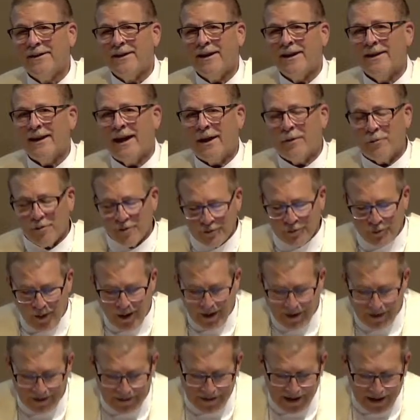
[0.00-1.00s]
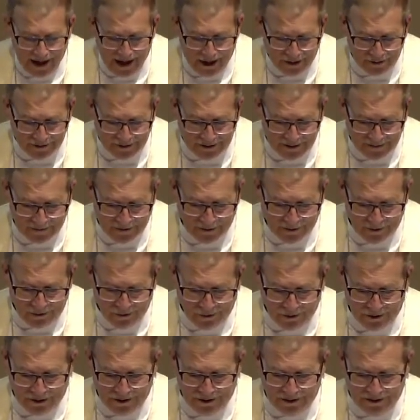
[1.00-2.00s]
and I will dwell in the house of the
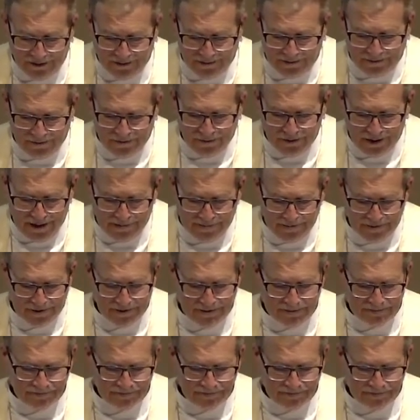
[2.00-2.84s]
Lord forever.